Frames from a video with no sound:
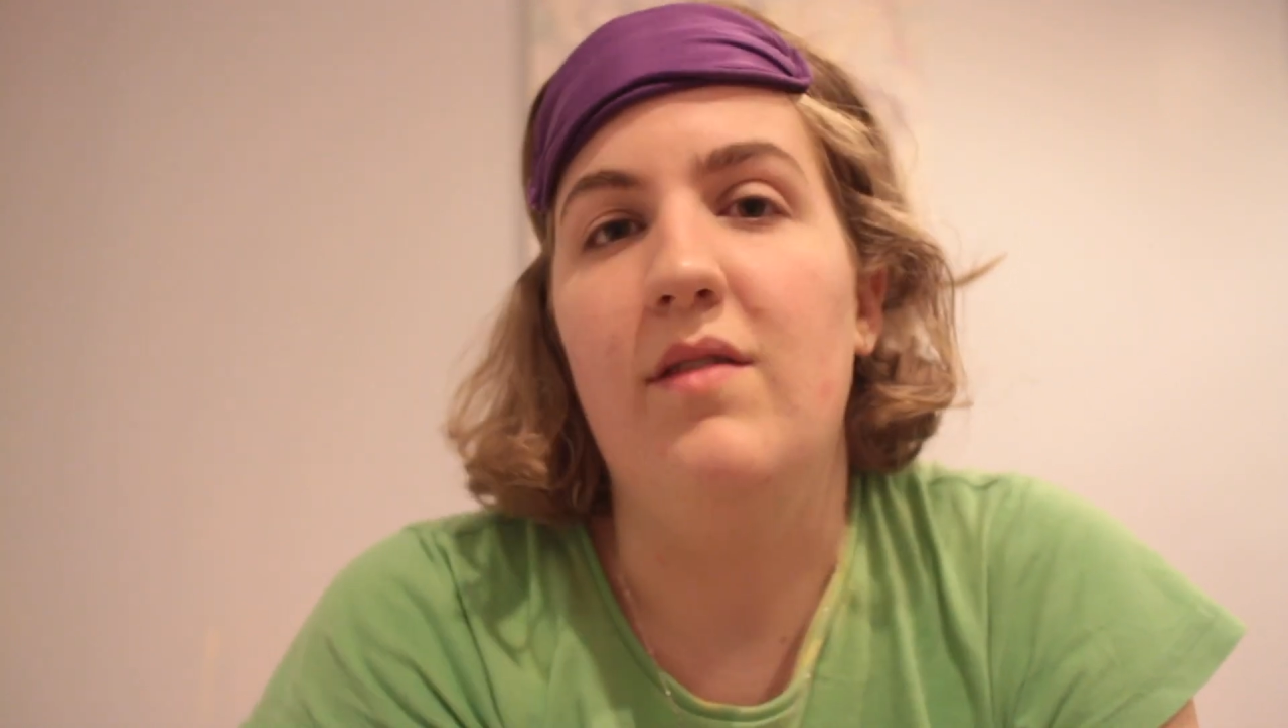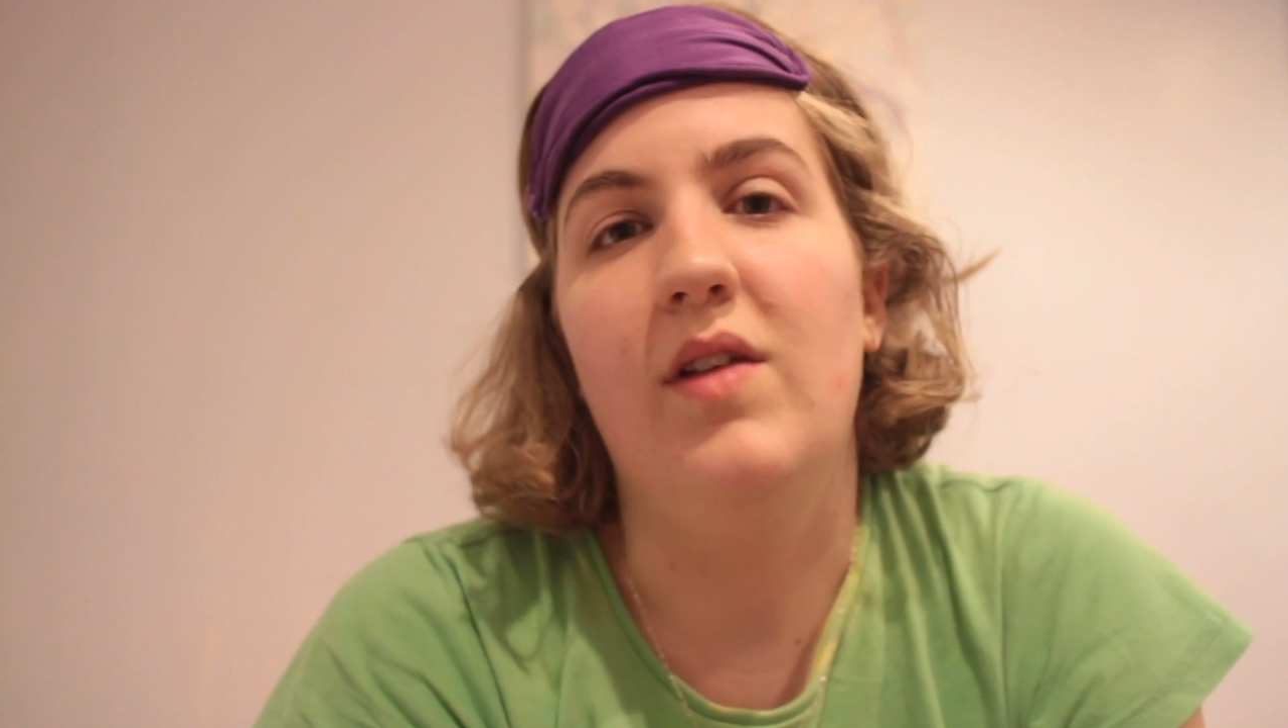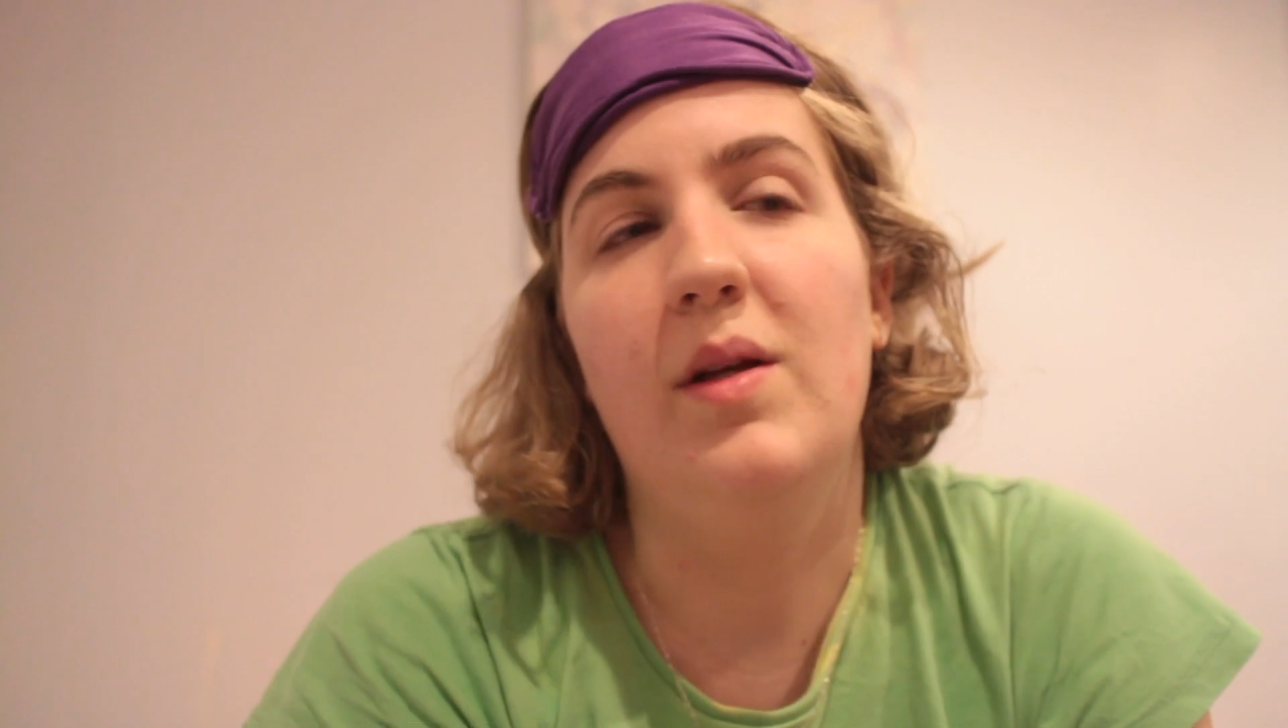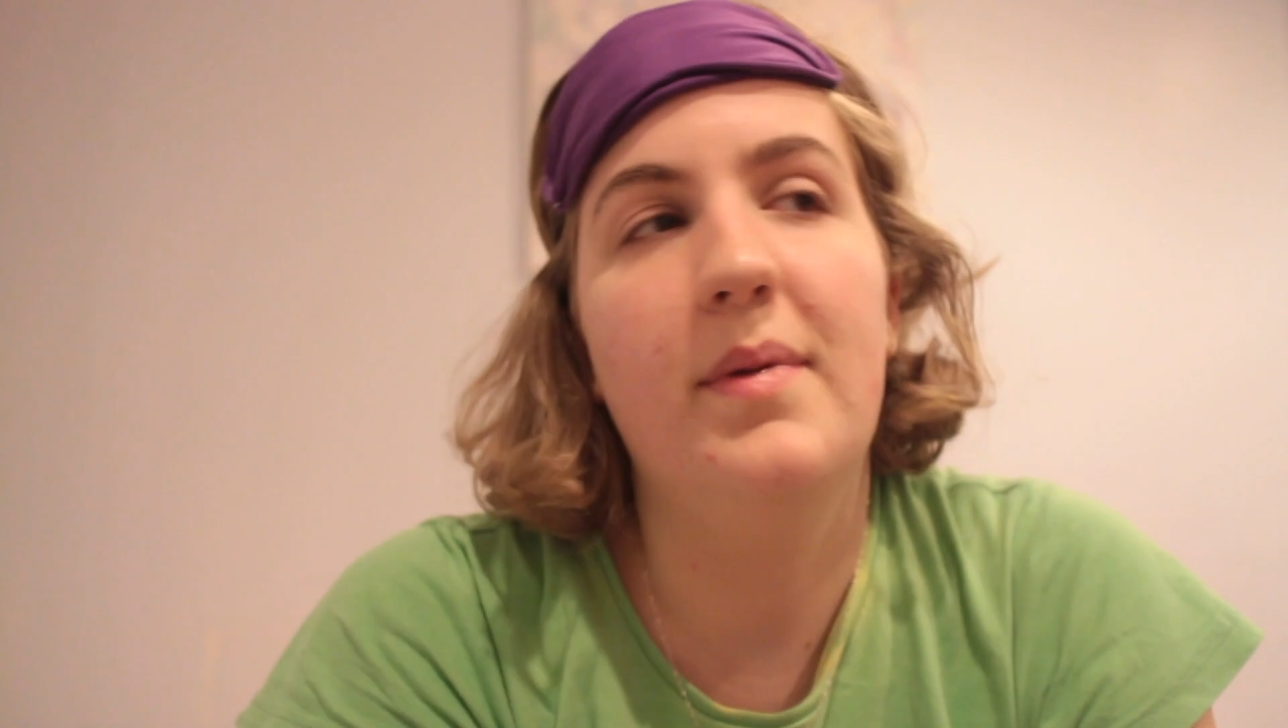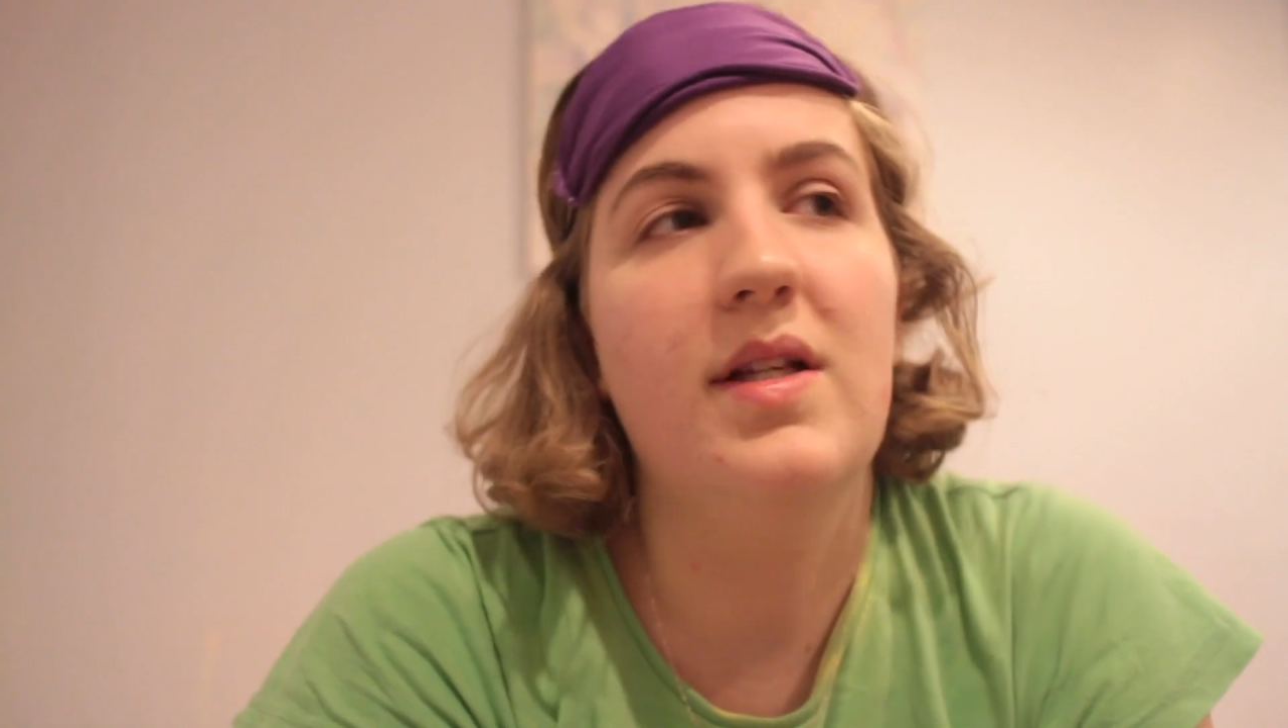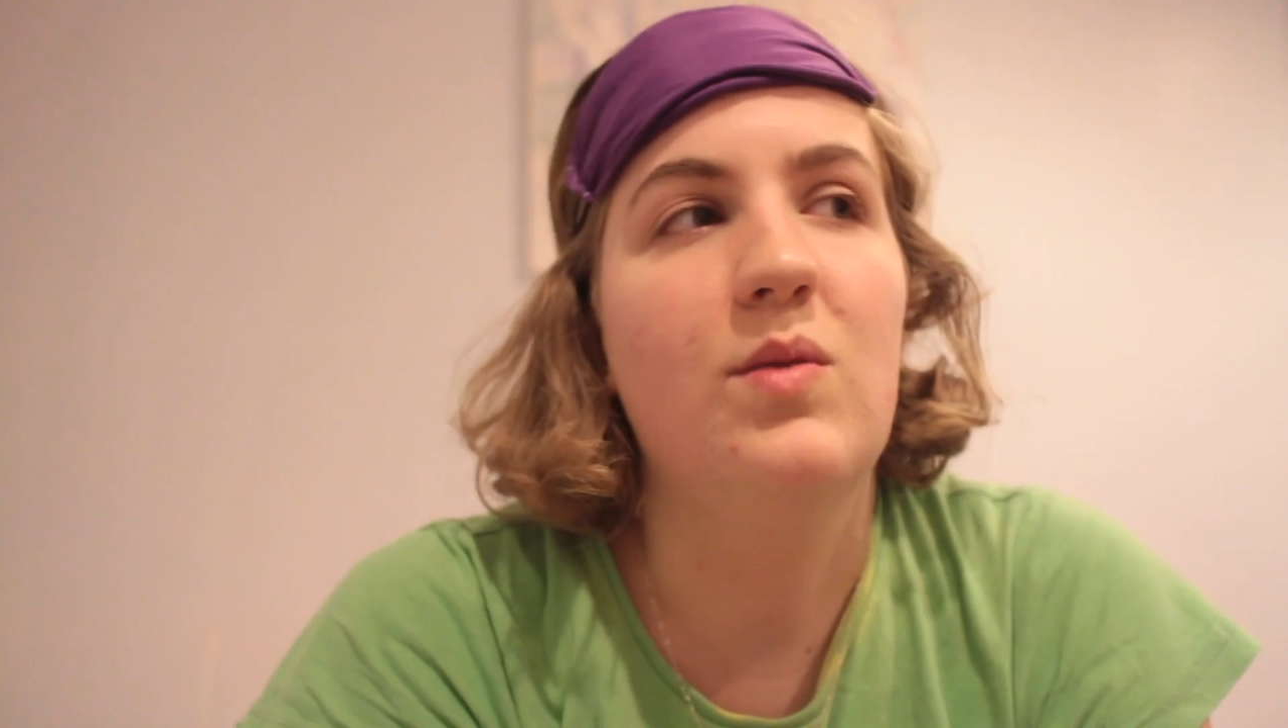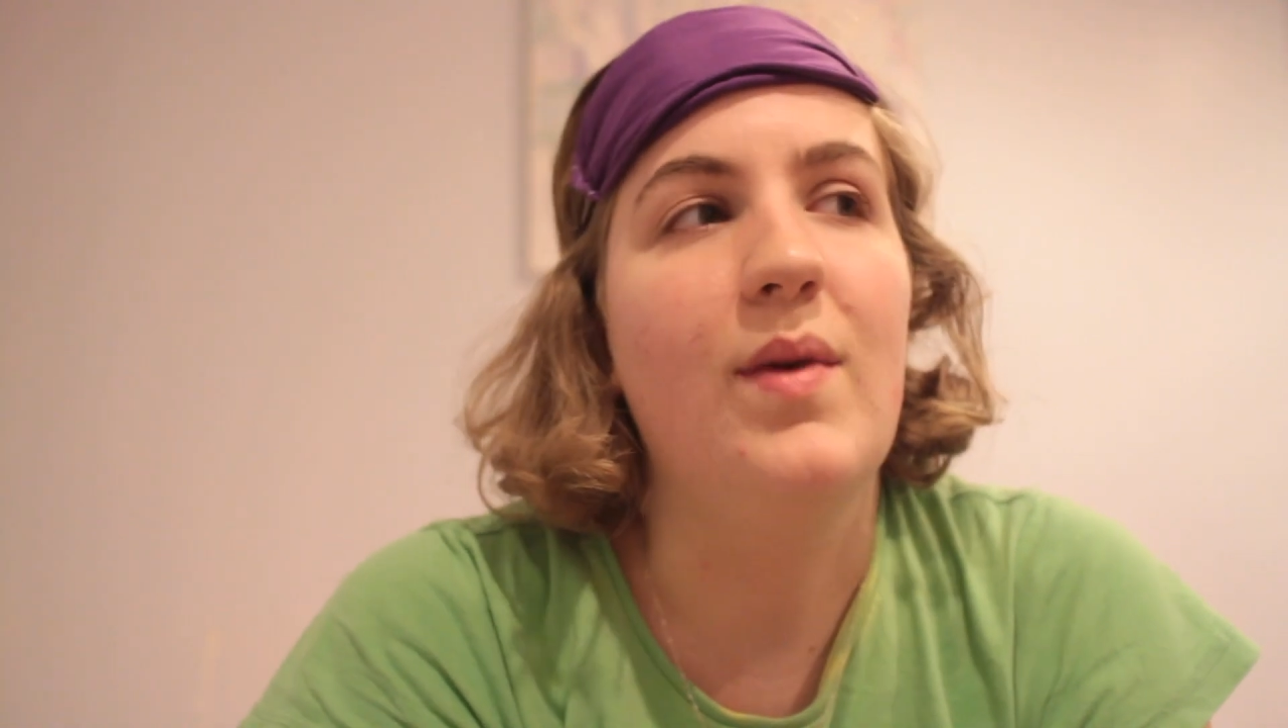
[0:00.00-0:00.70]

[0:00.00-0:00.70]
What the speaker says: evening because